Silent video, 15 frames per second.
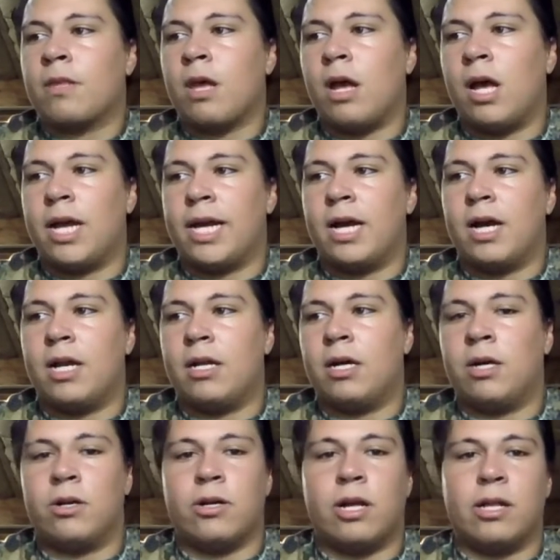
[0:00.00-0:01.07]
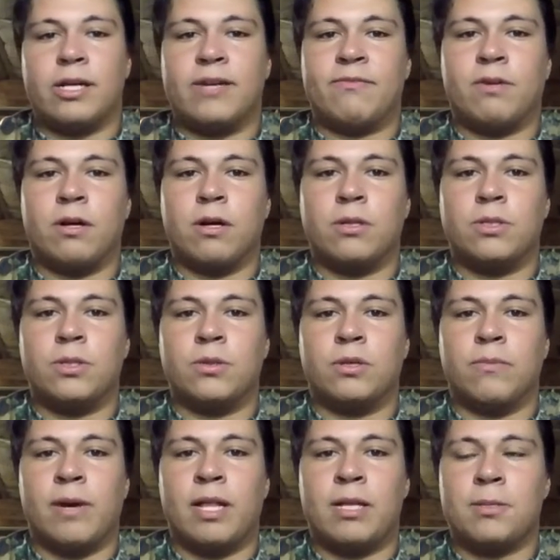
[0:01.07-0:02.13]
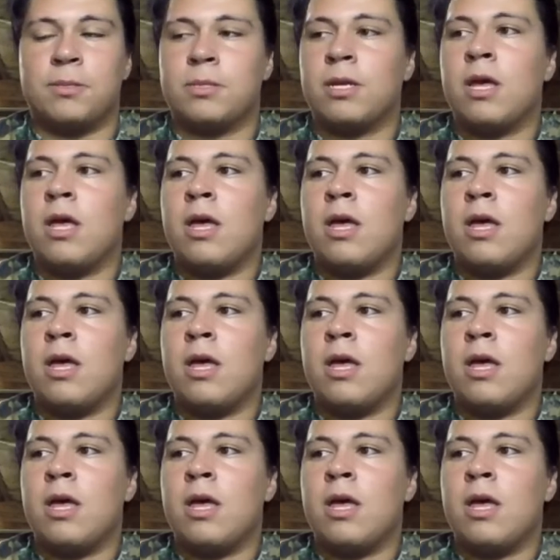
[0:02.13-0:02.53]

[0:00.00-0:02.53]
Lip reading: I got a $100 gift card to Cabela'S,